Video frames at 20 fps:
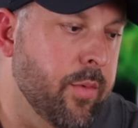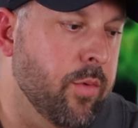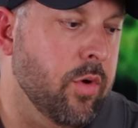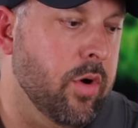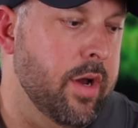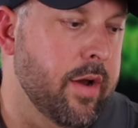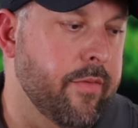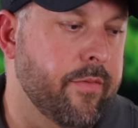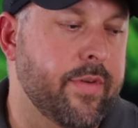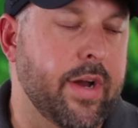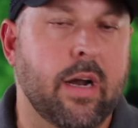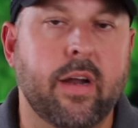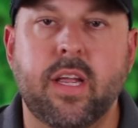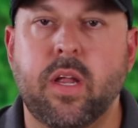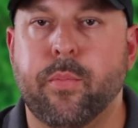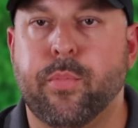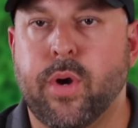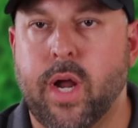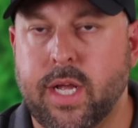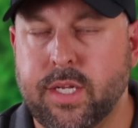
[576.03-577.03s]
were very
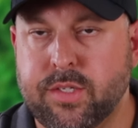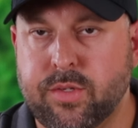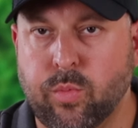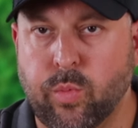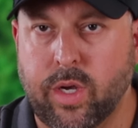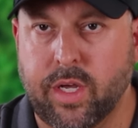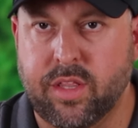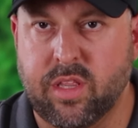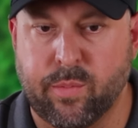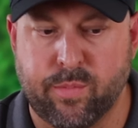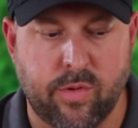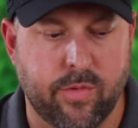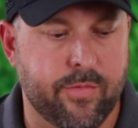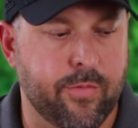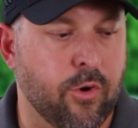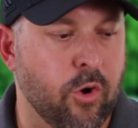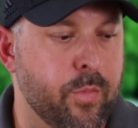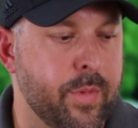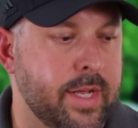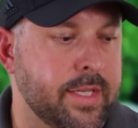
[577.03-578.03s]
impressed with the
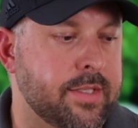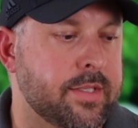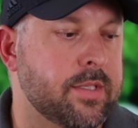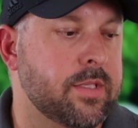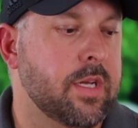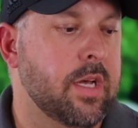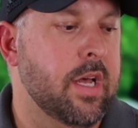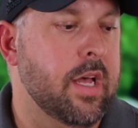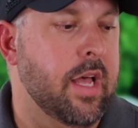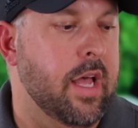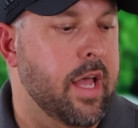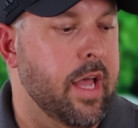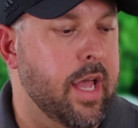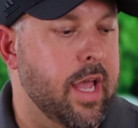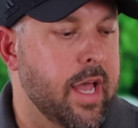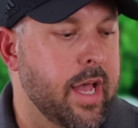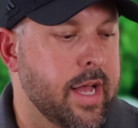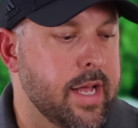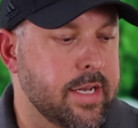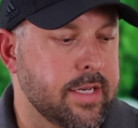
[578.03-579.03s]
performance,
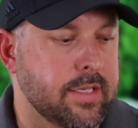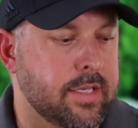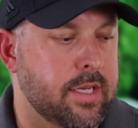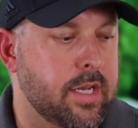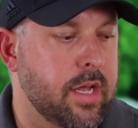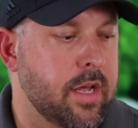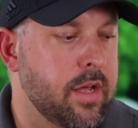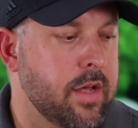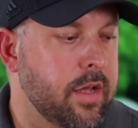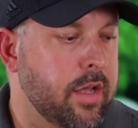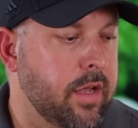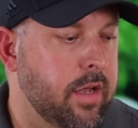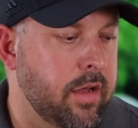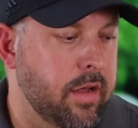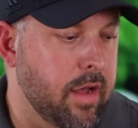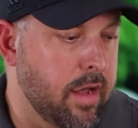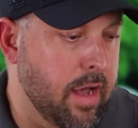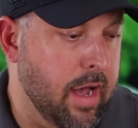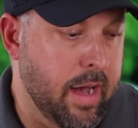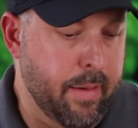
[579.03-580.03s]
and
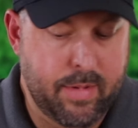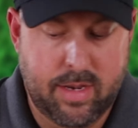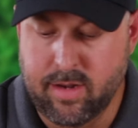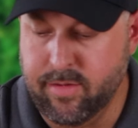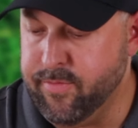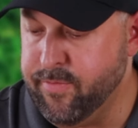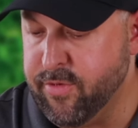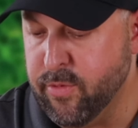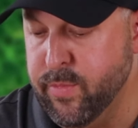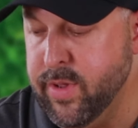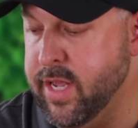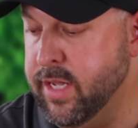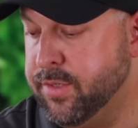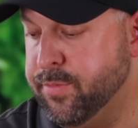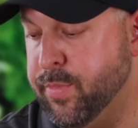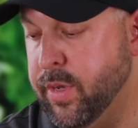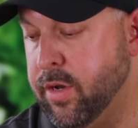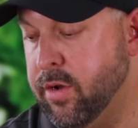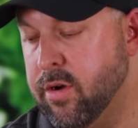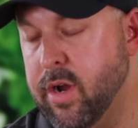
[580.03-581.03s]
I mean, for me, it's
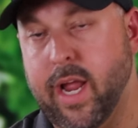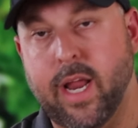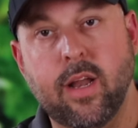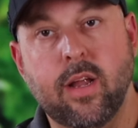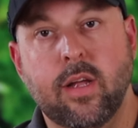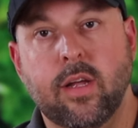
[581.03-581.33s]
been great.